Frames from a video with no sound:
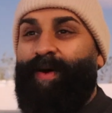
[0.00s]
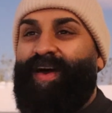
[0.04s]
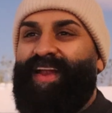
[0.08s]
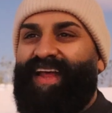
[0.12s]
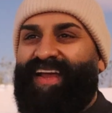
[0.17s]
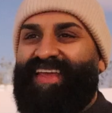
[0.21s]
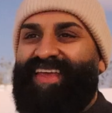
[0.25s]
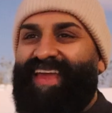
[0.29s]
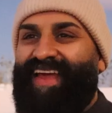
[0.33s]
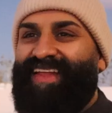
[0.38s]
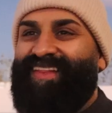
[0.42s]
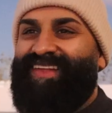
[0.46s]

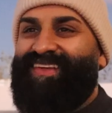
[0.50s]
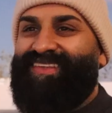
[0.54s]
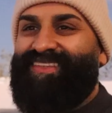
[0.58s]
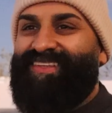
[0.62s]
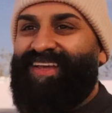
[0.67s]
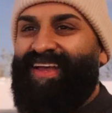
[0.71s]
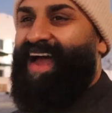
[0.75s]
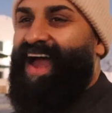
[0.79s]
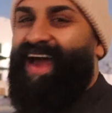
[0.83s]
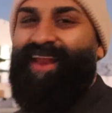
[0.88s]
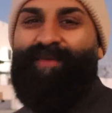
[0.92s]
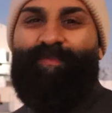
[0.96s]
But again,
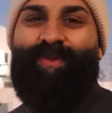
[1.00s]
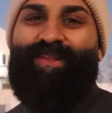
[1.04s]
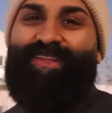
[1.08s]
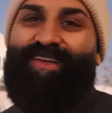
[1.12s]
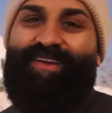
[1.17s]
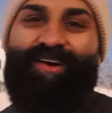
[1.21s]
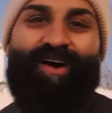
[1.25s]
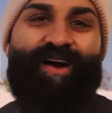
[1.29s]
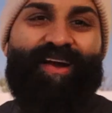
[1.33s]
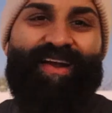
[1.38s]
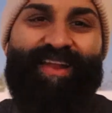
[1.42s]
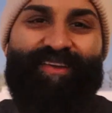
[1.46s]
I had to build
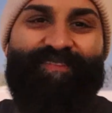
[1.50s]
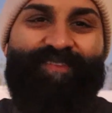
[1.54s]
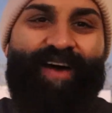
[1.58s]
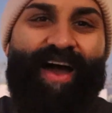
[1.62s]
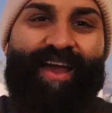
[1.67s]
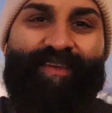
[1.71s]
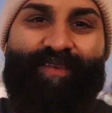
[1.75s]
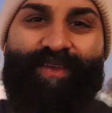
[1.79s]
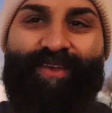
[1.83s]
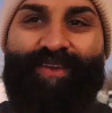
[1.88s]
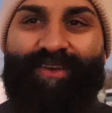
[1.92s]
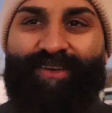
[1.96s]
a car in like
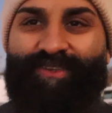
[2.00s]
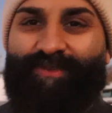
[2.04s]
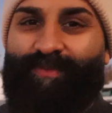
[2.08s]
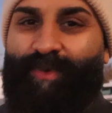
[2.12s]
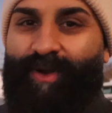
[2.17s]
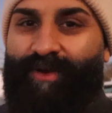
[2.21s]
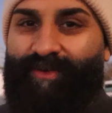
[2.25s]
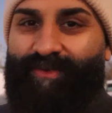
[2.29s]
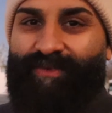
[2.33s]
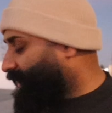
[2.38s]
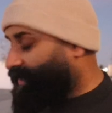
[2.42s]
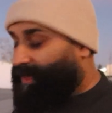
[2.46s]
5 years,
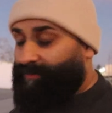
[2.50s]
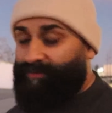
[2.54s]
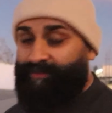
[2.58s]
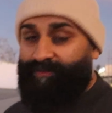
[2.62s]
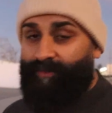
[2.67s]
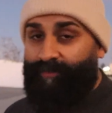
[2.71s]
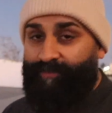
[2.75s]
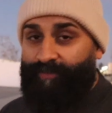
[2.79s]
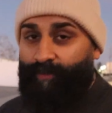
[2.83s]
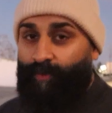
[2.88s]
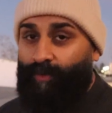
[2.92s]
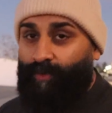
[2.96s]
bro. I come
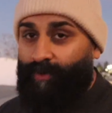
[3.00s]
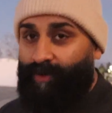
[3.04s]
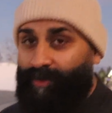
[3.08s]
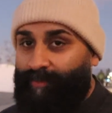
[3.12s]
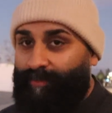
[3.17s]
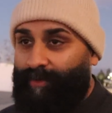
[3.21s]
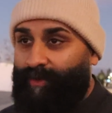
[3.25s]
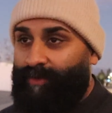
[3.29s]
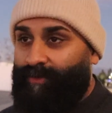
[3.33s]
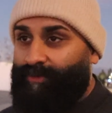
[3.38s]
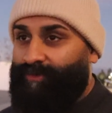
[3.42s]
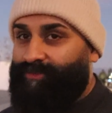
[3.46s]
from a
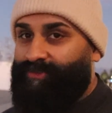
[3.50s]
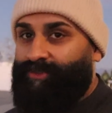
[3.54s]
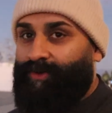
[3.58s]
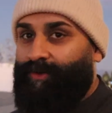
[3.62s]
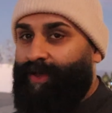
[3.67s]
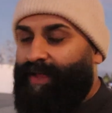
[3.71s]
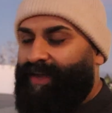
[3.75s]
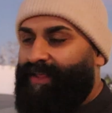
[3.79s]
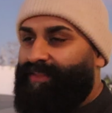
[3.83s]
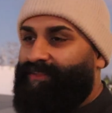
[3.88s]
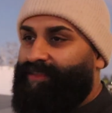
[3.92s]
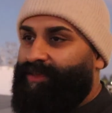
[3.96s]
Ford, bro.
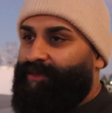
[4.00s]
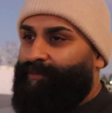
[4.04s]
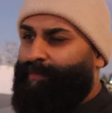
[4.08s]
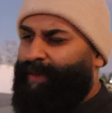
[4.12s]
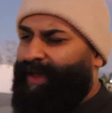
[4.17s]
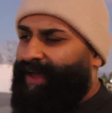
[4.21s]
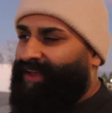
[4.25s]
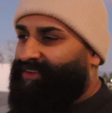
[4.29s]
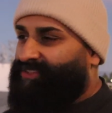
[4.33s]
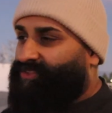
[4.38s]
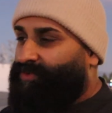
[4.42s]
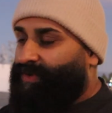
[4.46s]
So anything
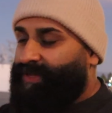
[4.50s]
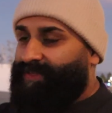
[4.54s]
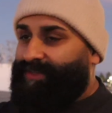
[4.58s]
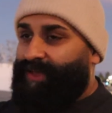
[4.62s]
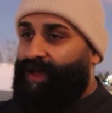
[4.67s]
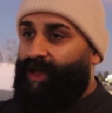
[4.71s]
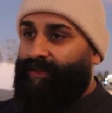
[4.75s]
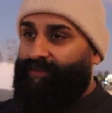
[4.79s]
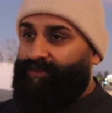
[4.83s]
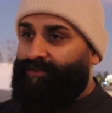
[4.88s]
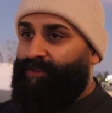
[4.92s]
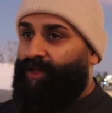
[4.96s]
past
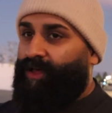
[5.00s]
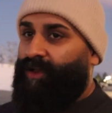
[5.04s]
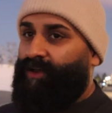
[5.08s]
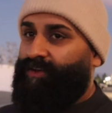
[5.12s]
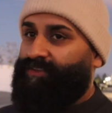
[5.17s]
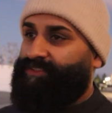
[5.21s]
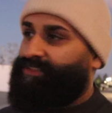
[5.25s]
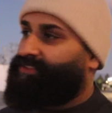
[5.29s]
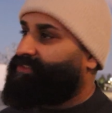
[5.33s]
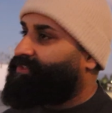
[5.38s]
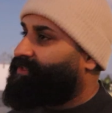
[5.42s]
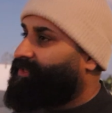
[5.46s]

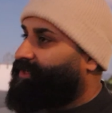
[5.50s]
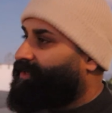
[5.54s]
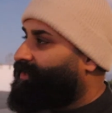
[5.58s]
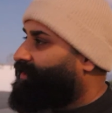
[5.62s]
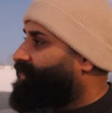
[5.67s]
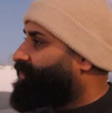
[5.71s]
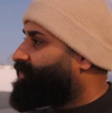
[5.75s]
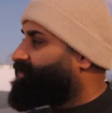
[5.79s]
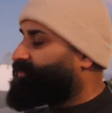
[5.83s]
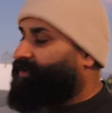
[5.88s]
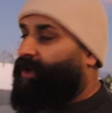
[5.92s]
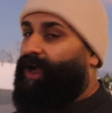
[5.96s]
$3,000 is
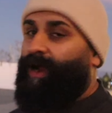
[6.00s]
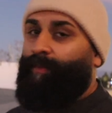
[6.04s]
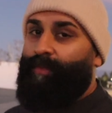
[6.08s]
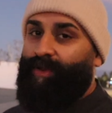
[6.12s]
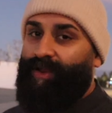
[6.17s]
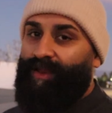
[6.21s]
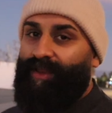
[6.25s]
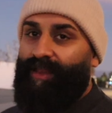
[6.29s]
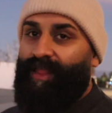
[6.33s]
an arm and a